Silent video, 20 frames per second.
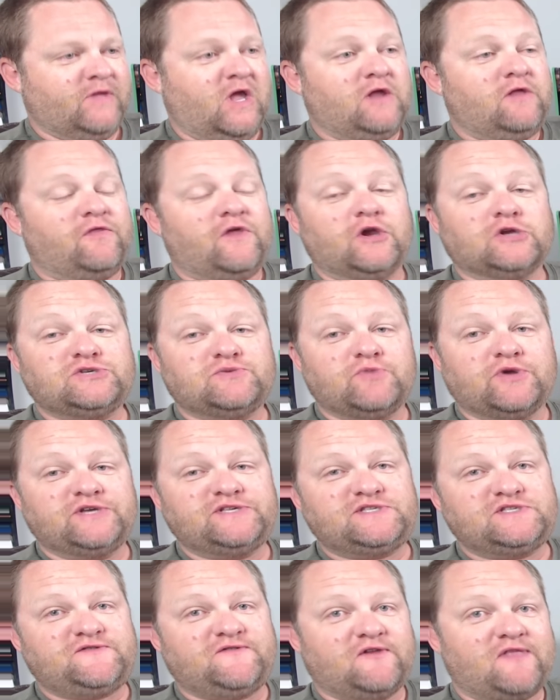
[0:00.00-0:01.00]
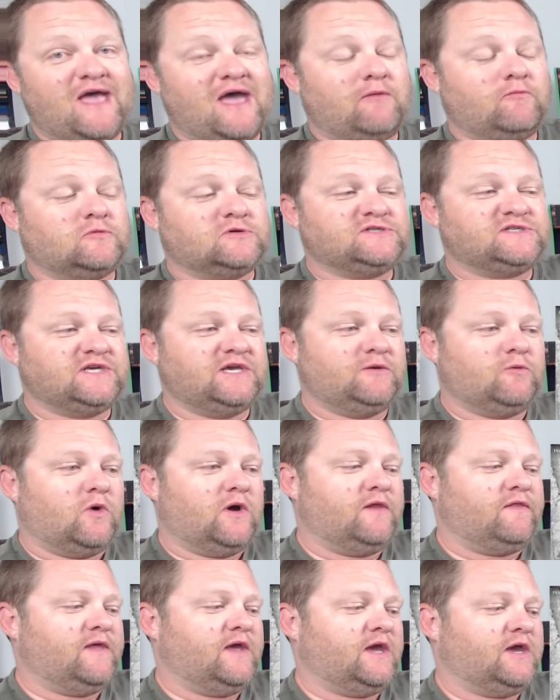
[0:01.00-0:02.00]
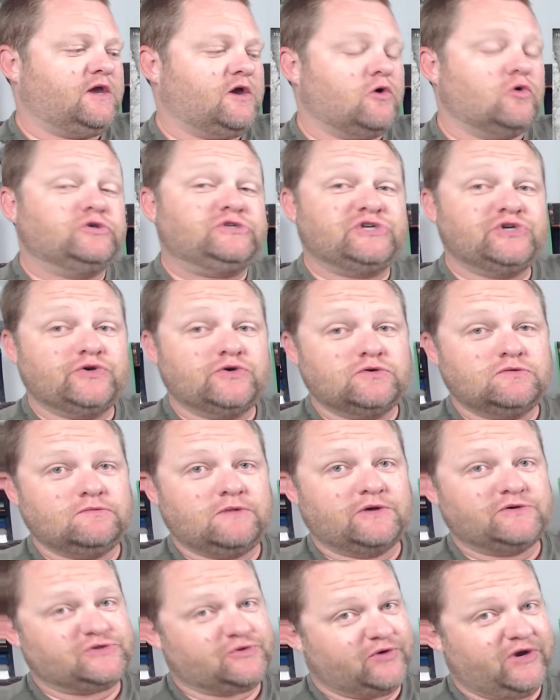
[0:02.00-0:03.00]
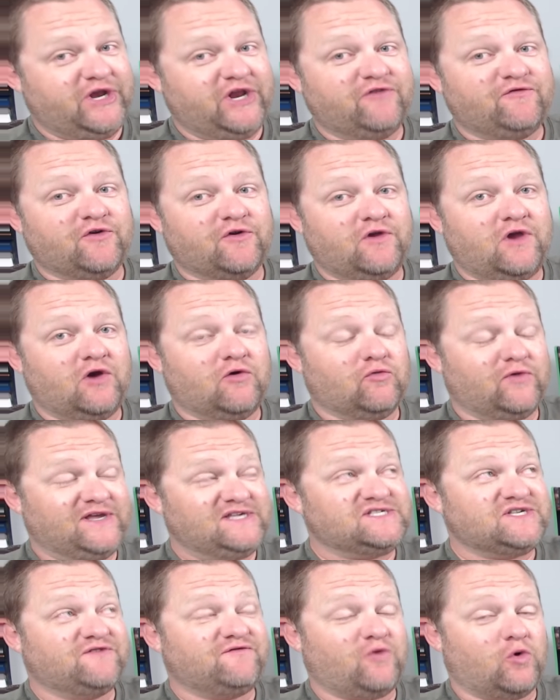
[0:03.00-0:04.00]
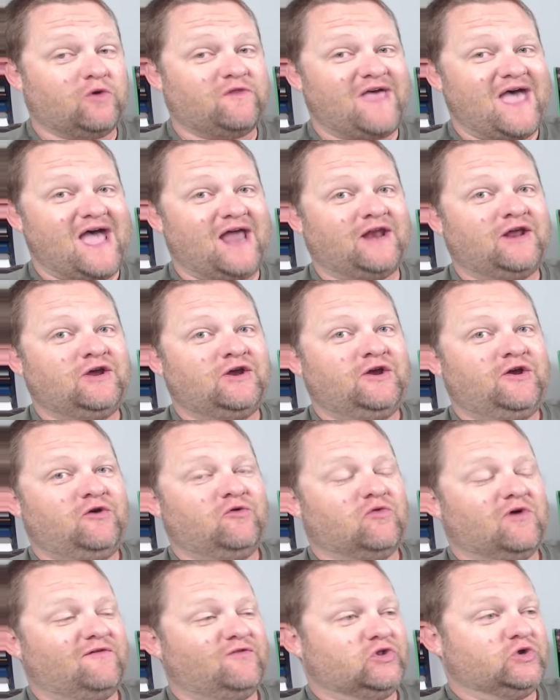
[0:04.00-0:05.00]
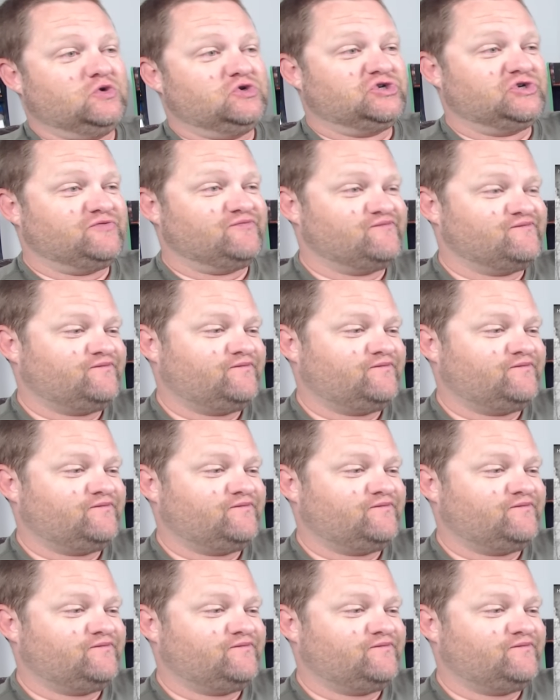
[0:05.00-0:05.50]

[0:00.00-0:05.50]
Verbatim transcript: there's some reasons for that, and we'll see what they go to. Those are reading for a reason for that revolution.